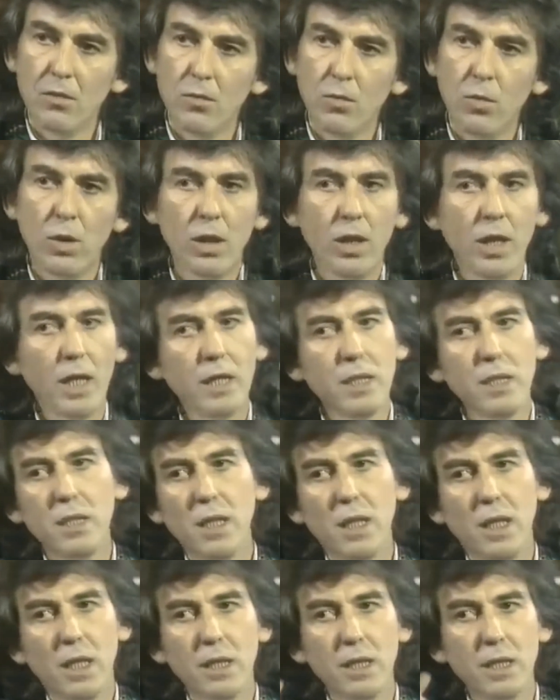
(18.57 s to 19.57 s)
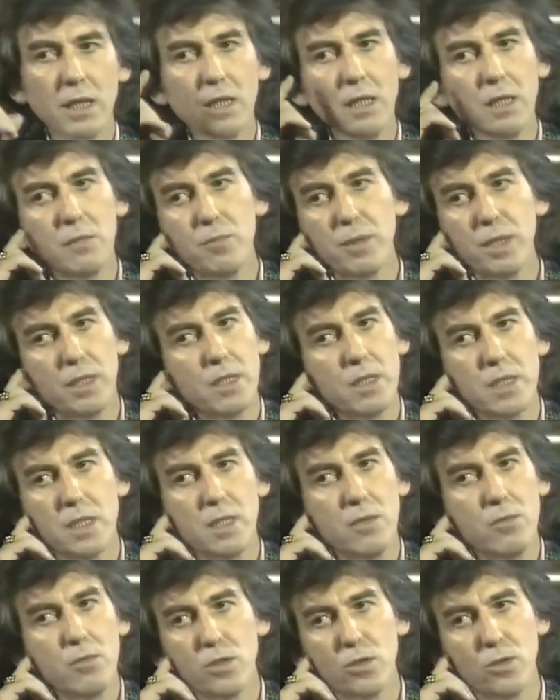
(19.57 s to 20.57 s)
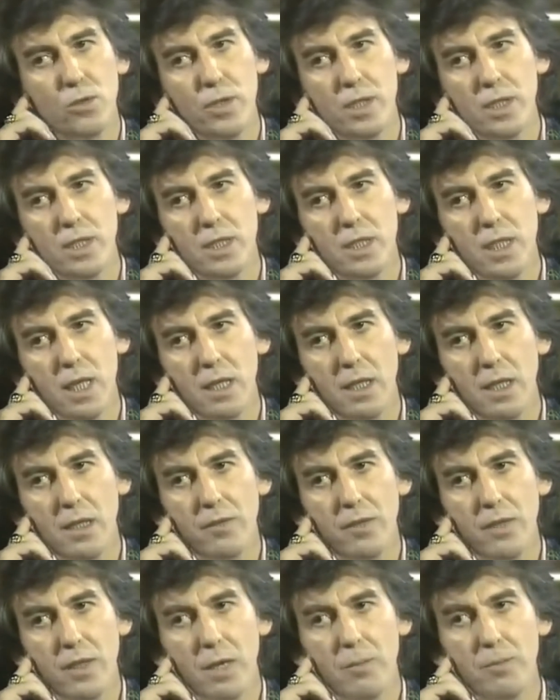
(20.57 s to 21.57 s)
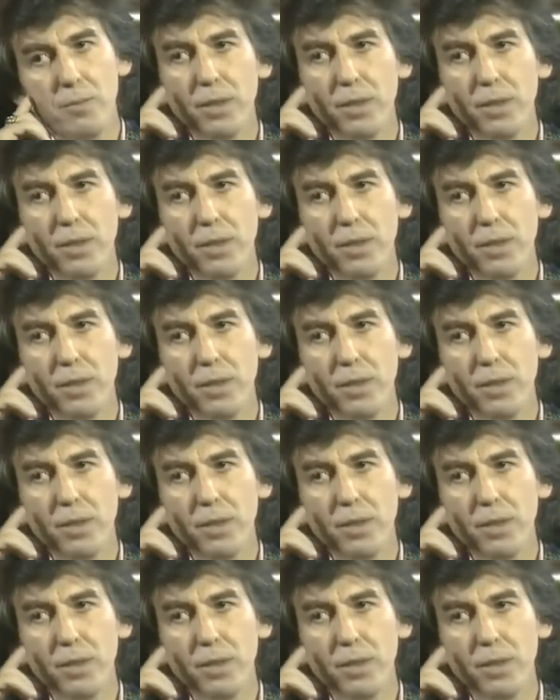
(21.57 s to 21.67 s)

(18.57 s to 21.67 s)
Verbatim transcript: Well, I, I didn't because he was already dead after that.